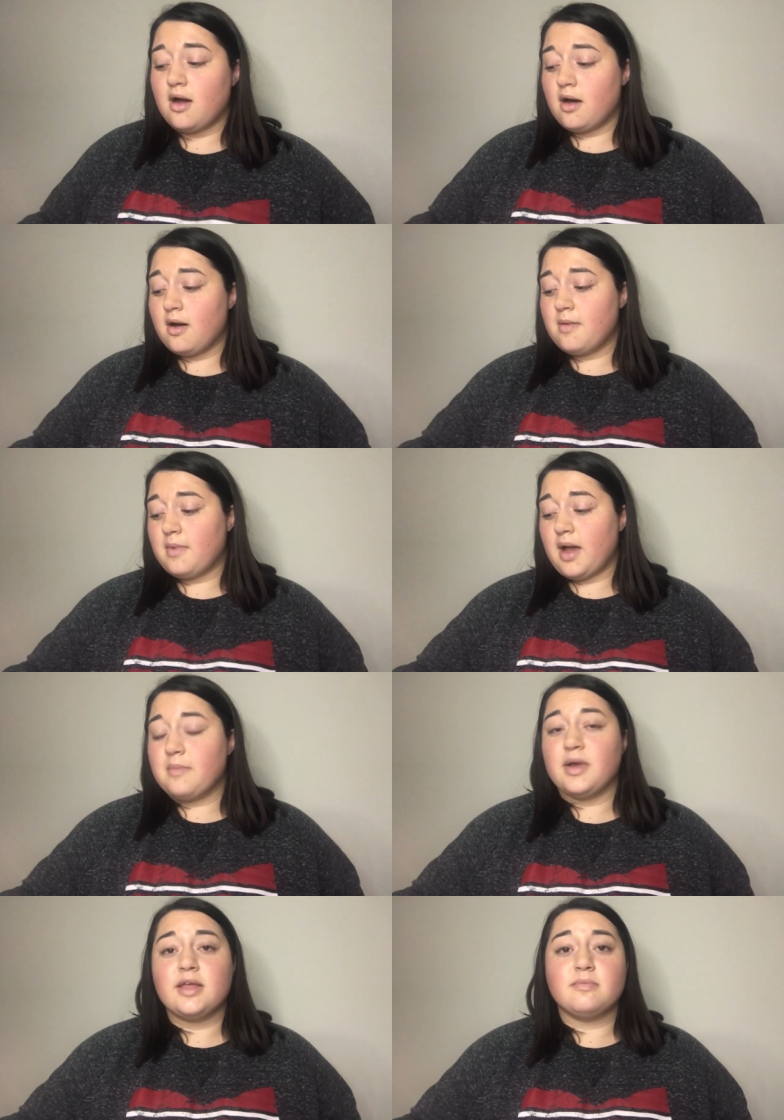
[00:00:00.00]
um, I
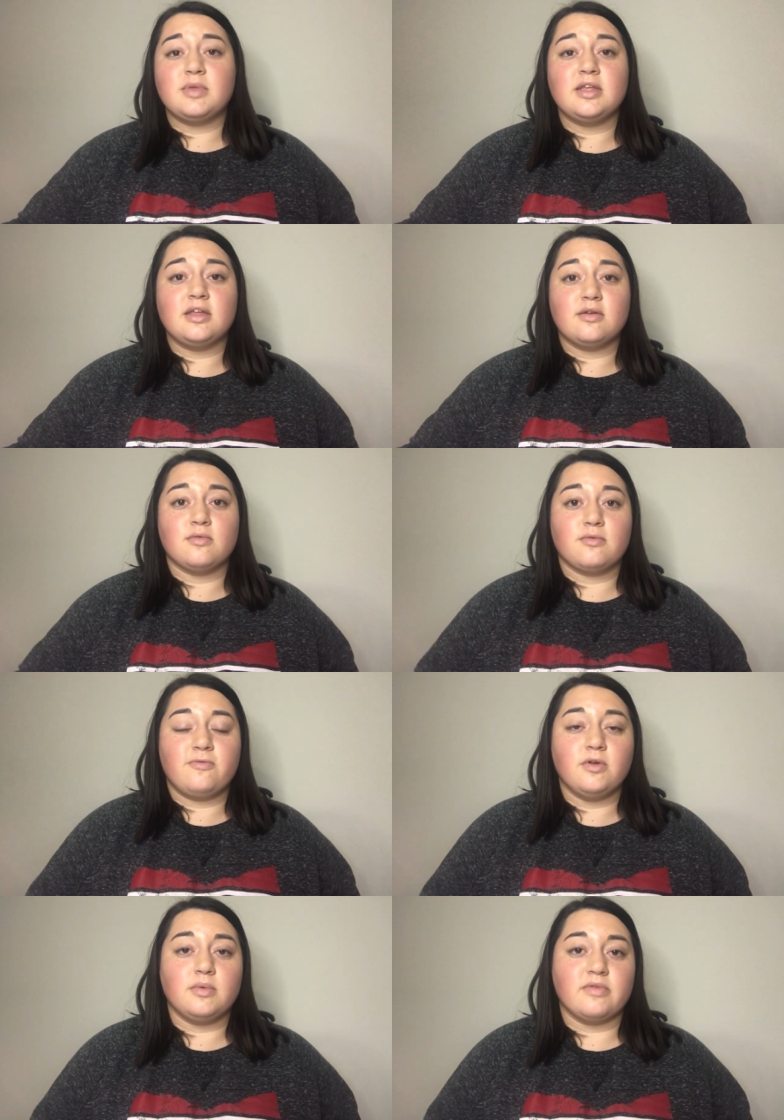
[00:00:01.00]
might be
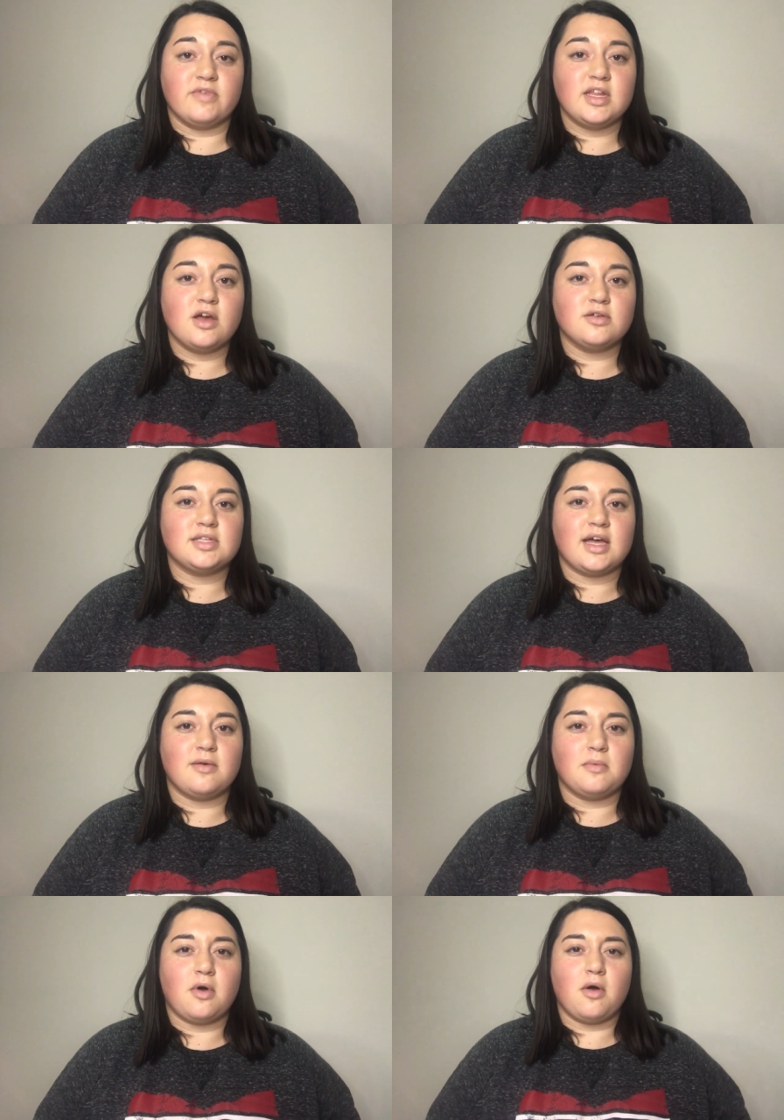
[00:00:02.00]
filming videos that
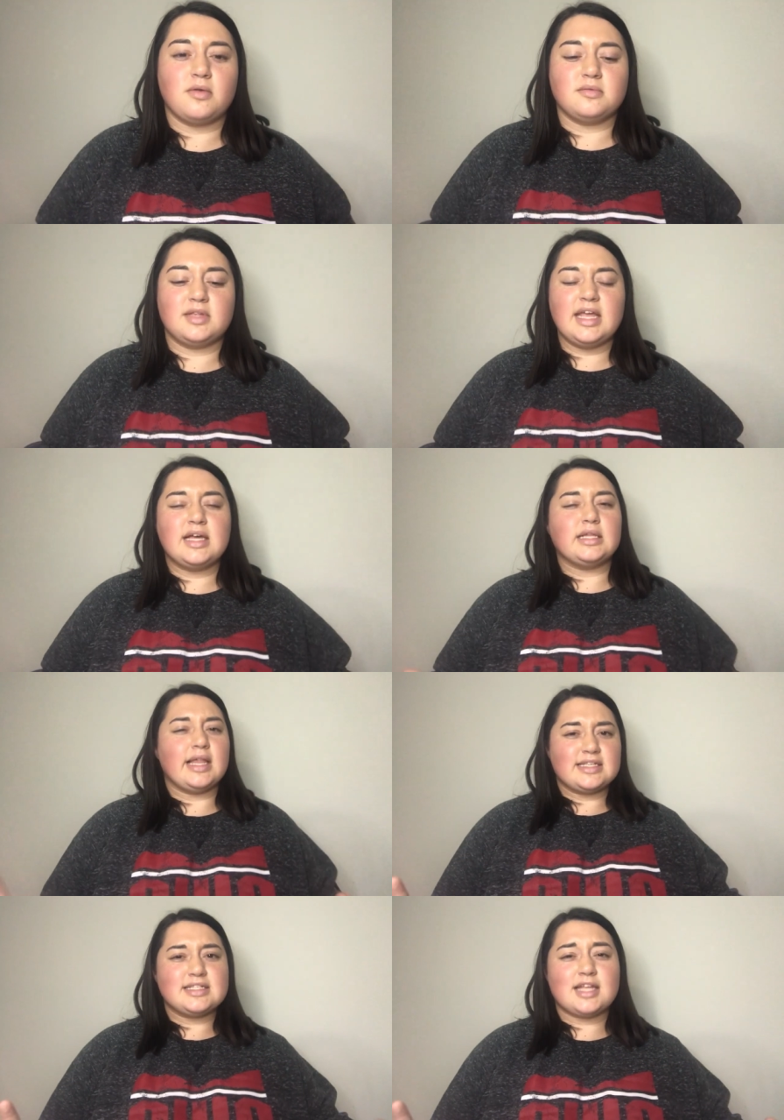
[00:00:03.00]
take
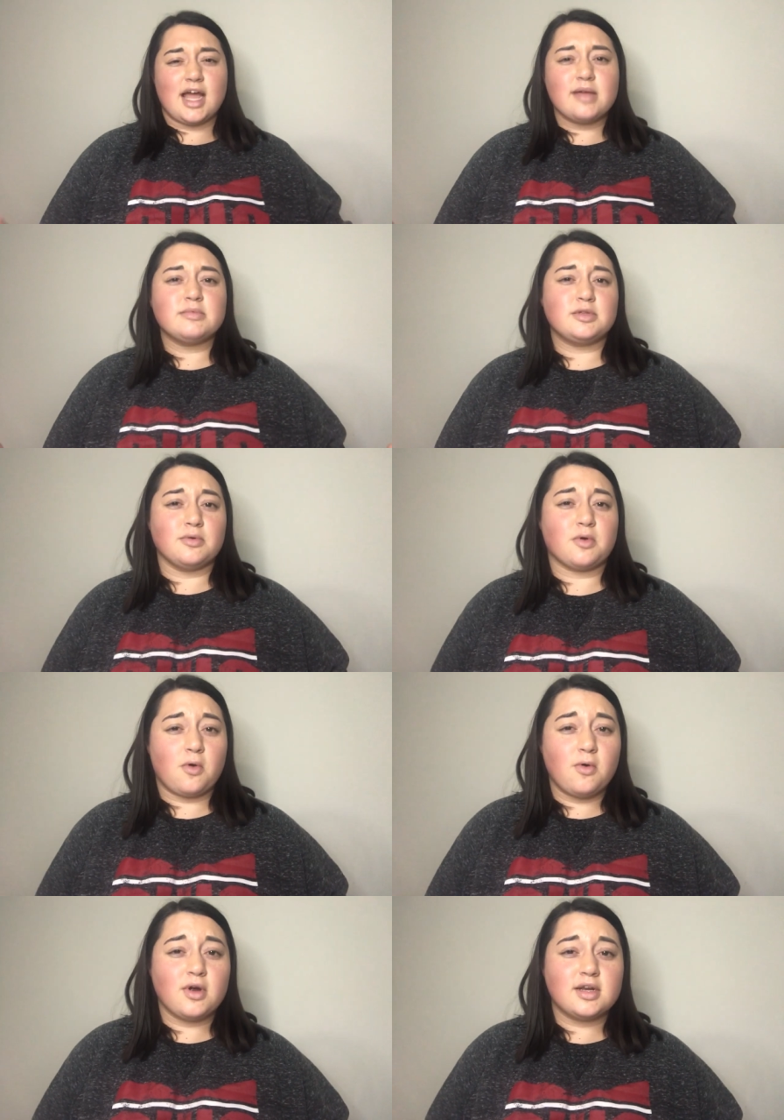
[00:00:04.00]
less time to
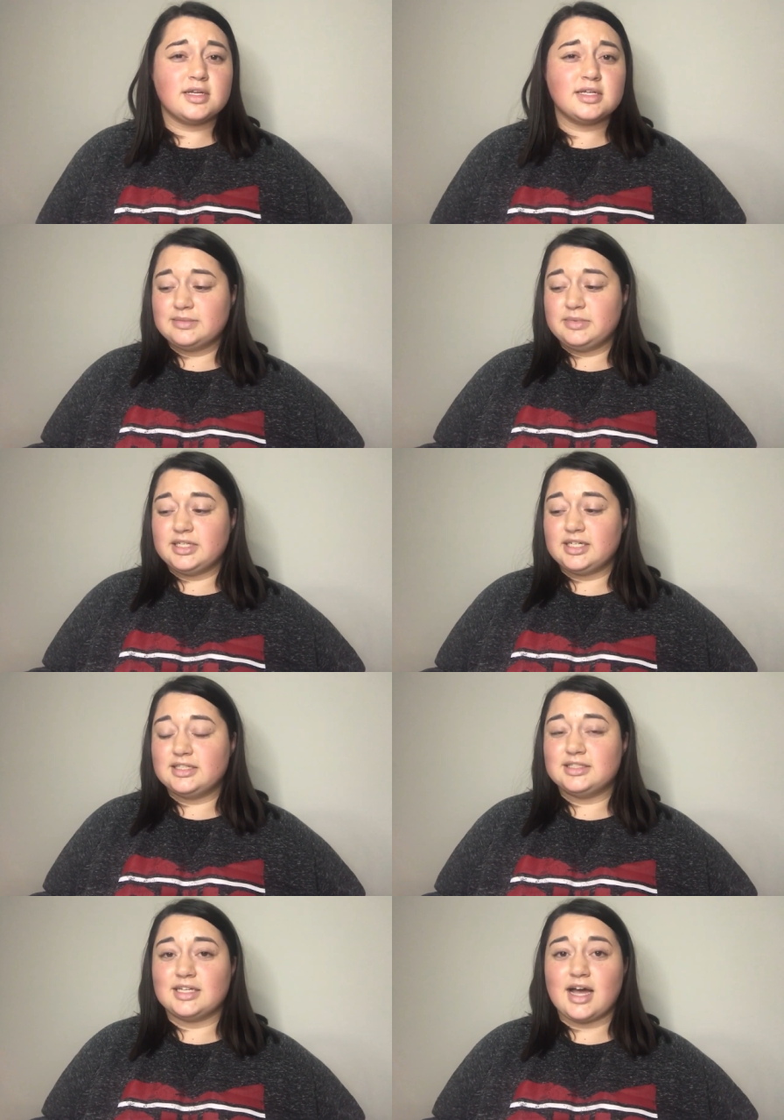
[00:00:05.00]
record
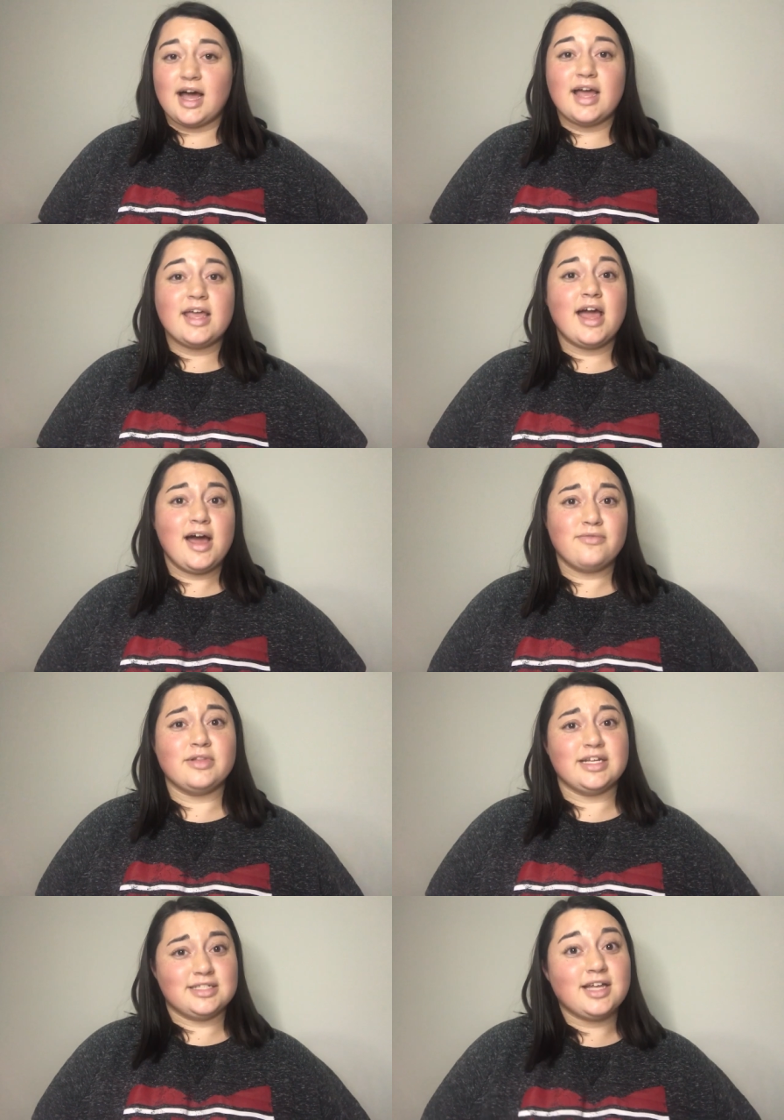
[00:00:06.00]
because I have
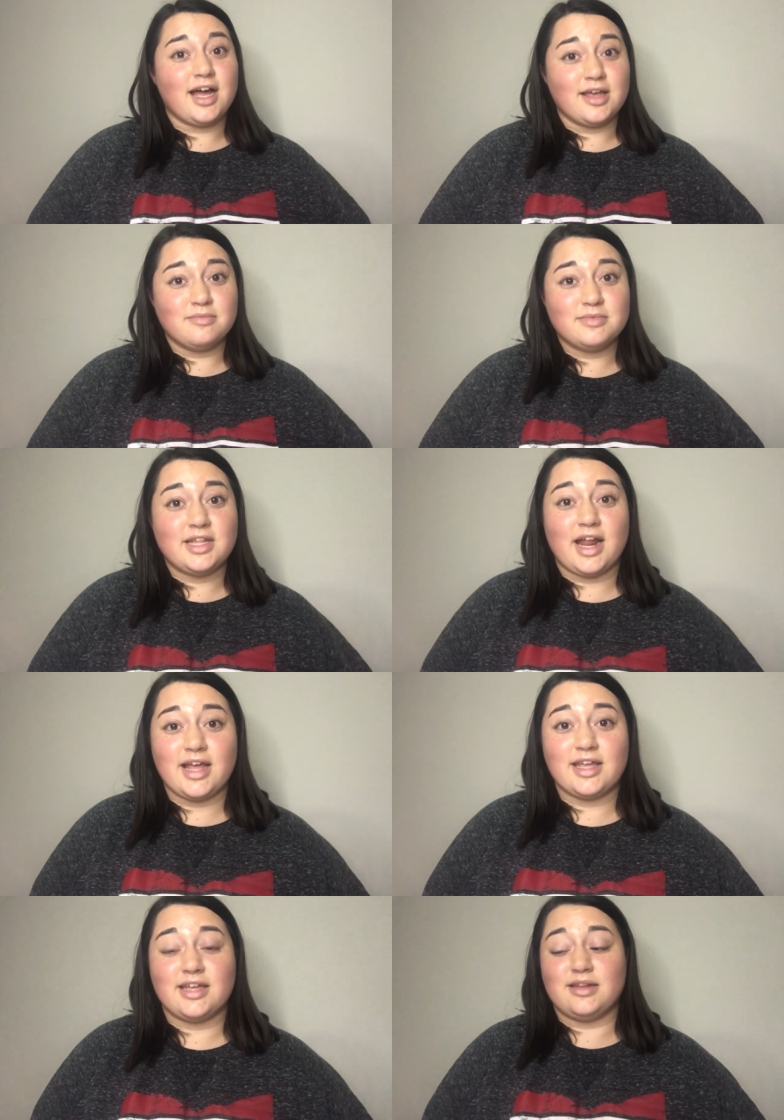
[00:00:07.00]
less time that I
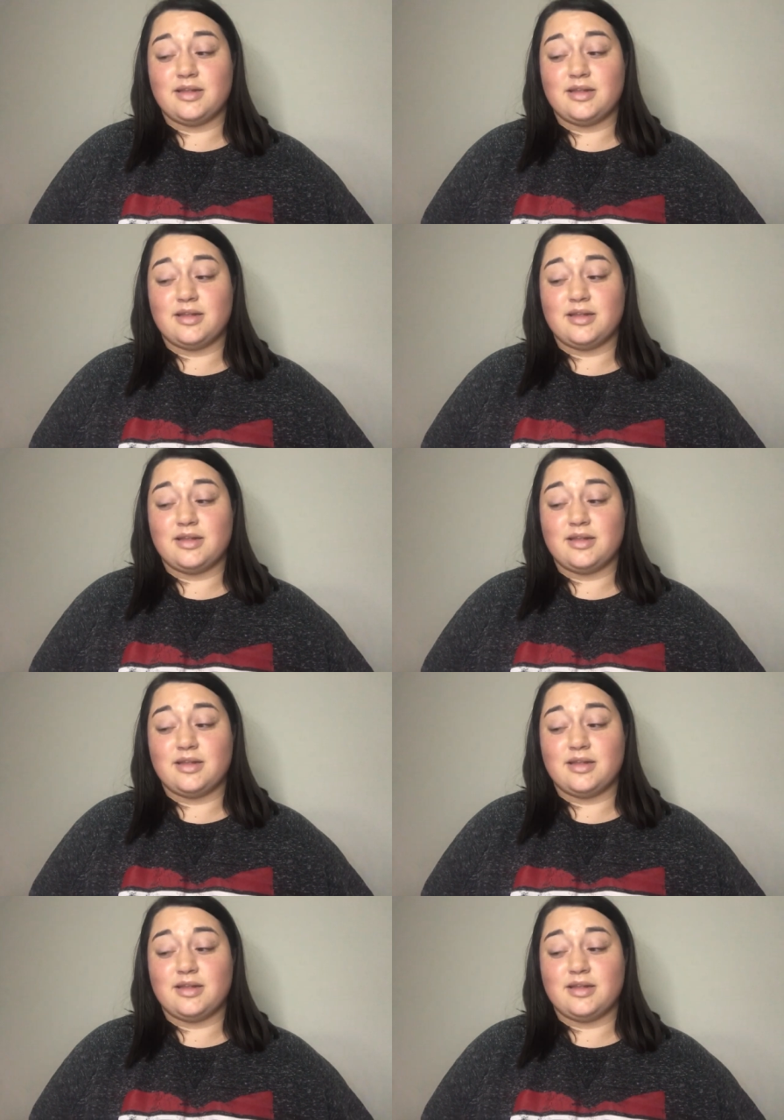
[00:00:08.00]
can